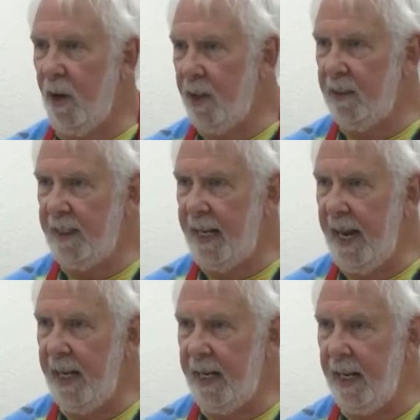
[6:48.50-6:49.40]
chocolate
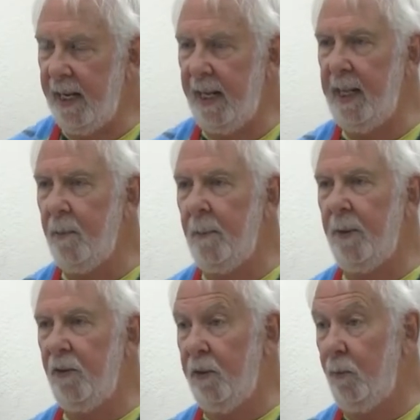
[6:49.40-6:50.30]
cake in and then we'll
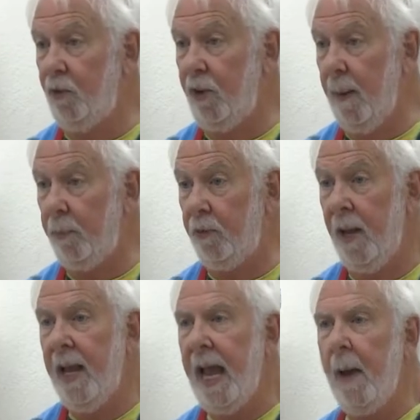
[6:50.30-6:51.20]
put some chips.
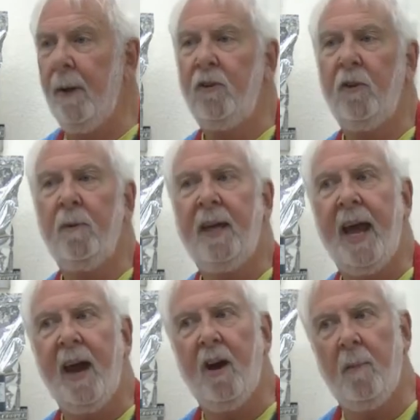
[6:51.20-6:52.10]
How about some
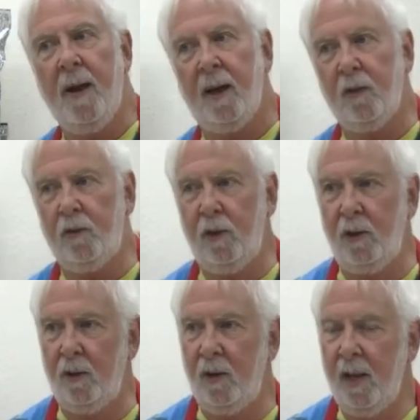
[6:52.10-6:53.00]
caramel
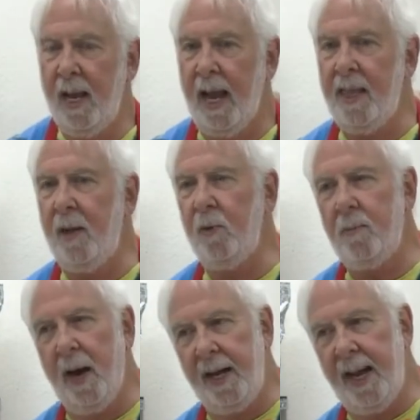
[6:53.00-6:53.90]
too? And then we
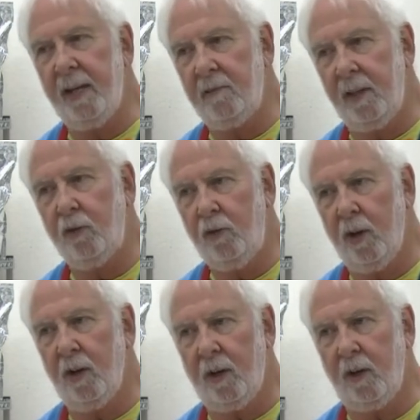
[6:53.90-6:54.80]
might add a little
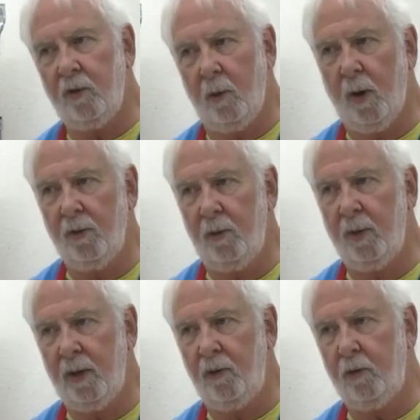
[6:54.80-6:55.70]
sugar because it wasn't
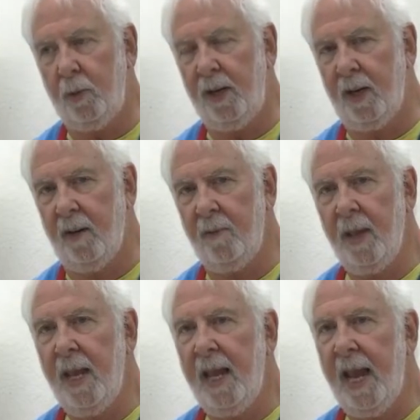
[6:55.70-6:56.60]
really sweet enough.
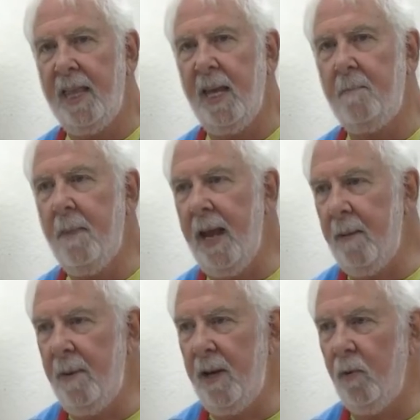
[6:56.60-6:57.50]
And then
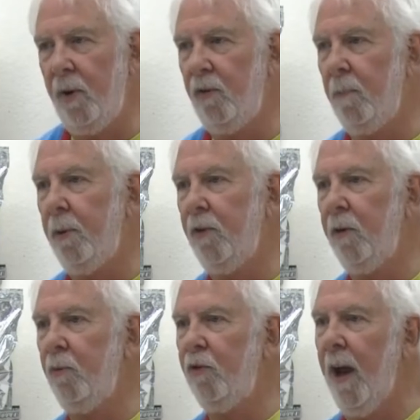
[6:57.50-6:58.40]
maybe we should put
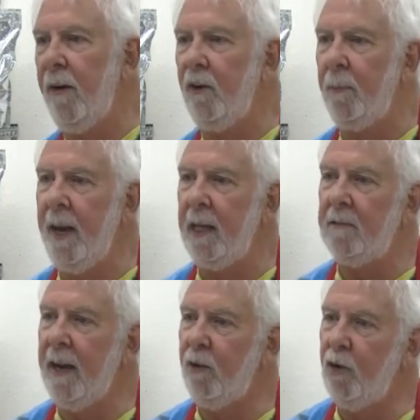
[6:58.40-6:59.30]
some cherries, make it
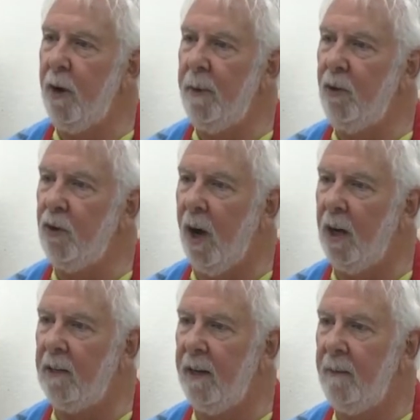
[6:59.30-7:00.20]
like German
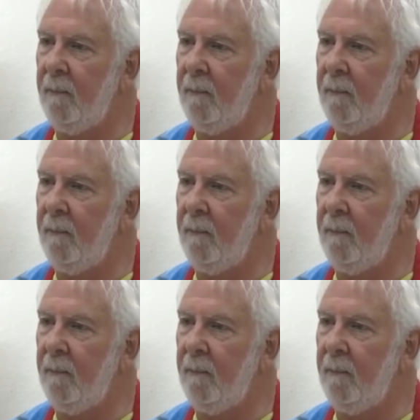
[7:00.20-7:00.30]
chocolate.